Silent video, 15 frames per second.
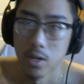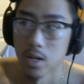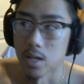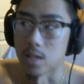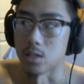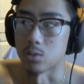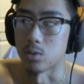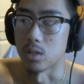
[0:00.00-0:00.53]

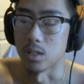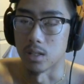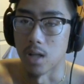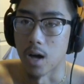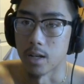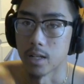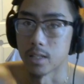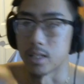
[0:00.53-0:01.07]
is really
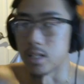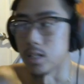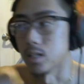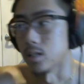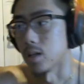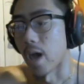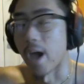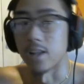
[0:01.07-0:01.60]
not
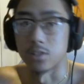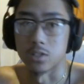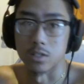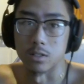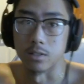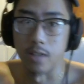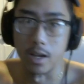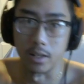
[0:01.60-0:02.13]
the
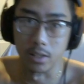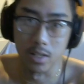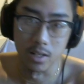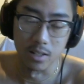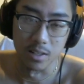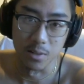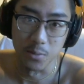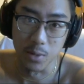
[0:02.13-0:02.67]
answer
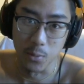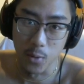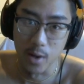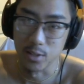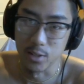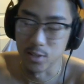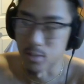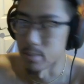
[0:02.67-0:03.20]
that we
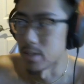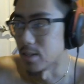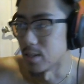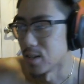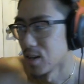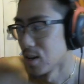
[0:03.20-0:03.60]
want to be